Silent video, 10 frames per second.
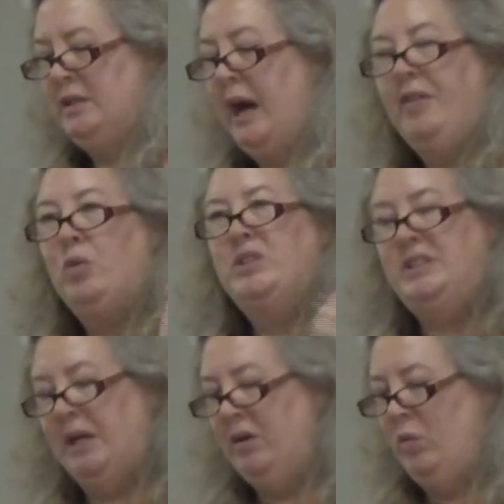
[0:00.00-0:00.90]
Neither was
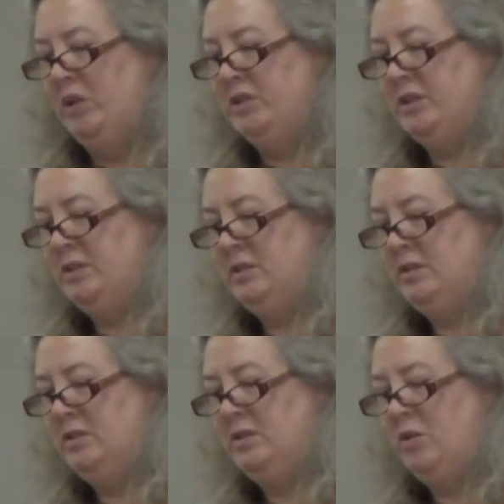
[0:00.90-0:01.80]
Darren
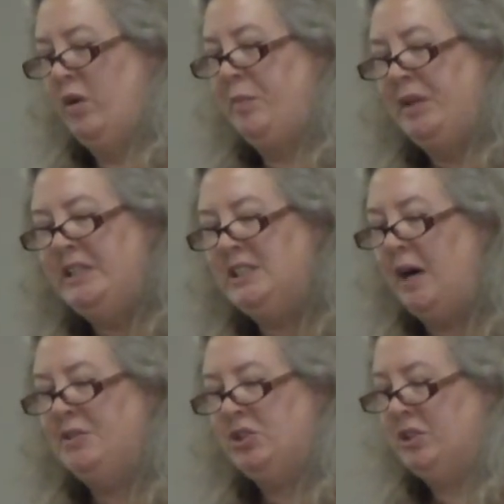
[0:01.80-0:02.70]
Wilson, or the police
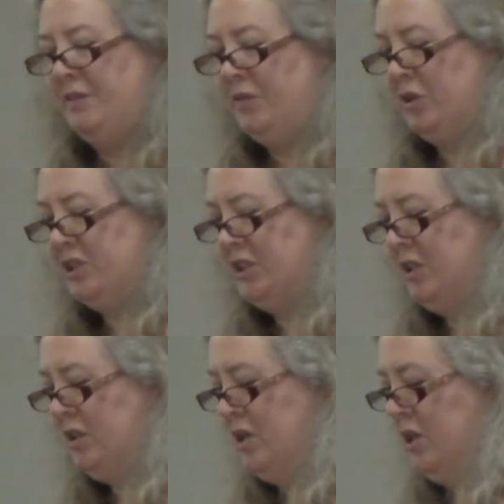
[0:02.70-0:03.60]
officers in
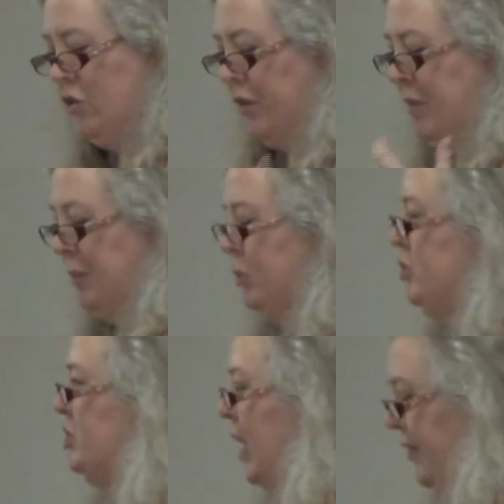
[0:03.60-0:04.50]
Ferguson, nor the people who
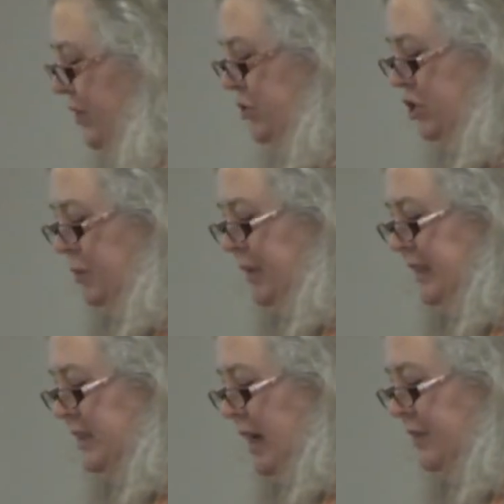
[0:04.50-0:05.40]
shot those 2
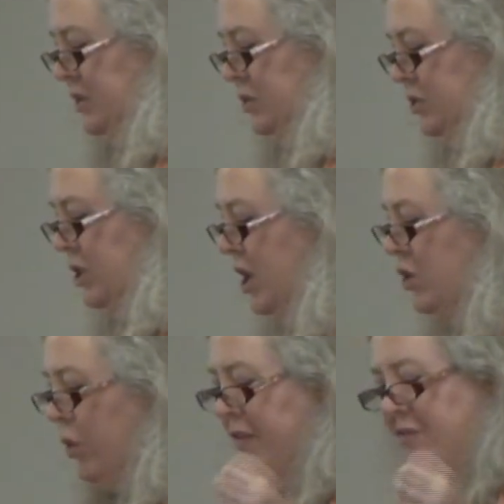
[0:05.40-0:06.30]
police officers,
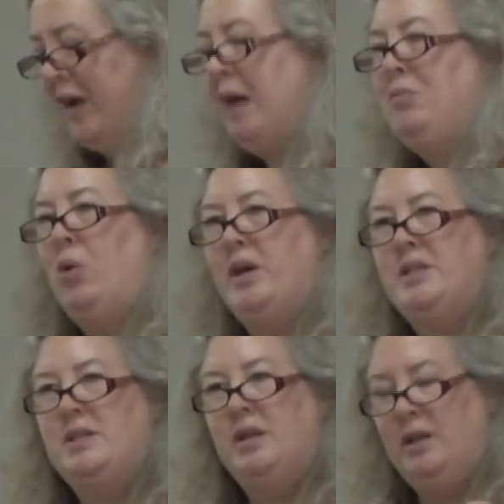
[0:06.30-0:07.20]
nor the frat
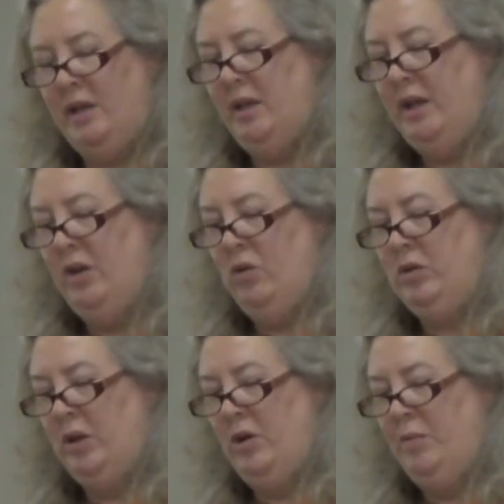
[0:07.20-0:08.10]
boys in
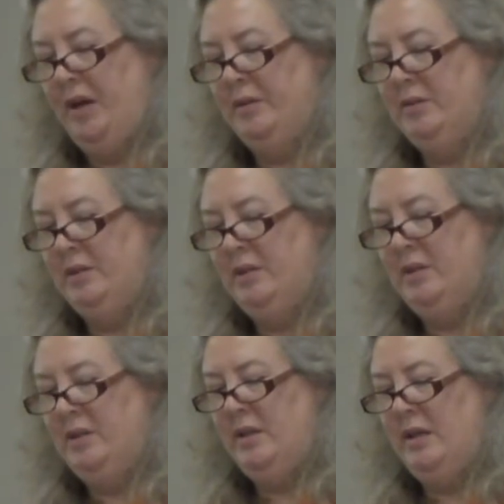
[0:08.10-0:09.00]
Oklahoma.
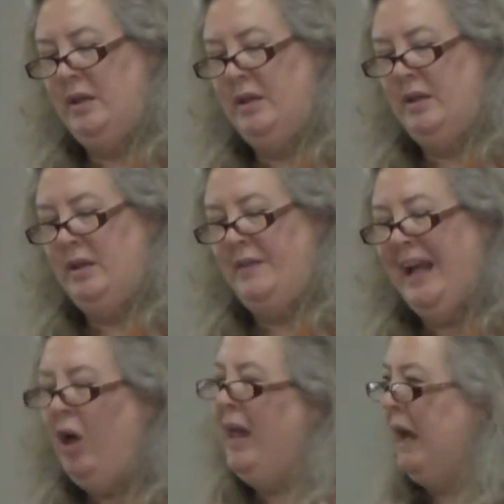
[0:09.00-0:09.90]

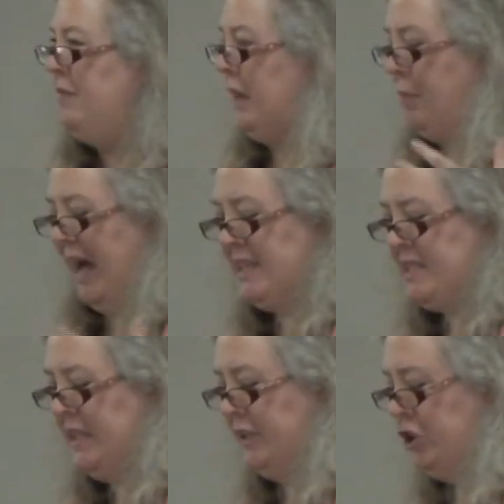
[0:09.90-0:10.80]
They all have the
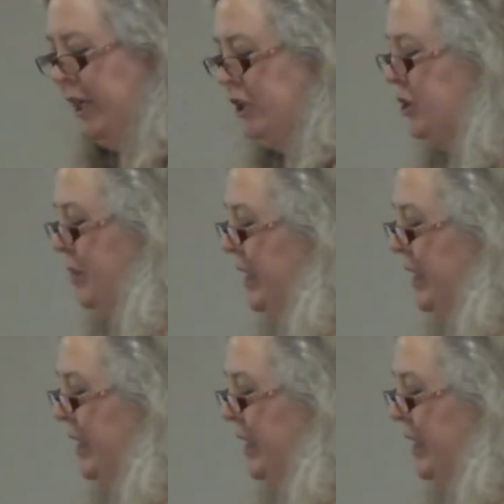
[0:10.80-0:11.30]
capacity to change and